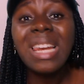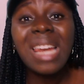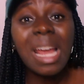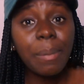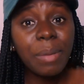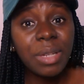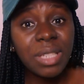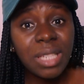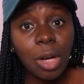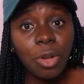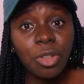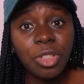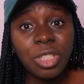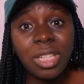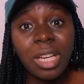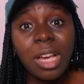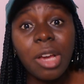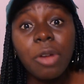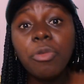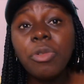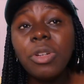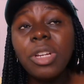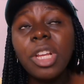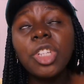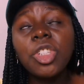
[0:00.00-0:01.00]
let me tell you,
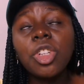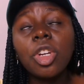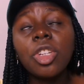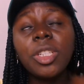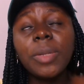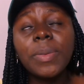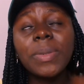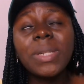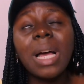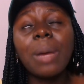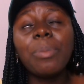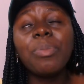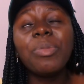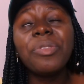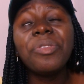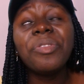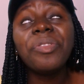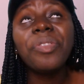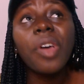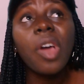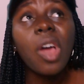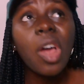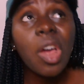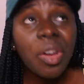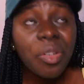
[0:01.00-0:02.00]
yeah, relationships can be
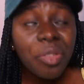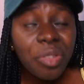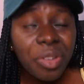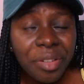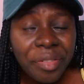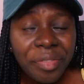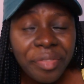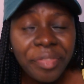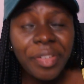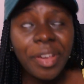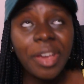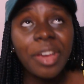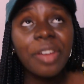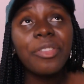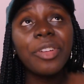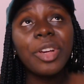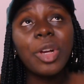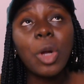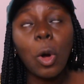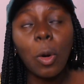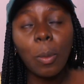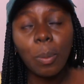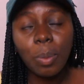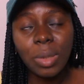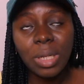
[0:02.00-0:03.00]
very, very
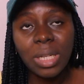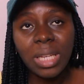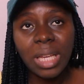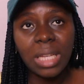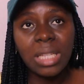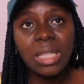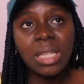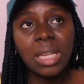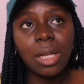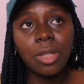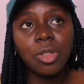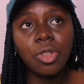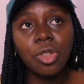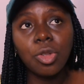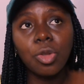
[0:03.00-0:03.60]
complicated.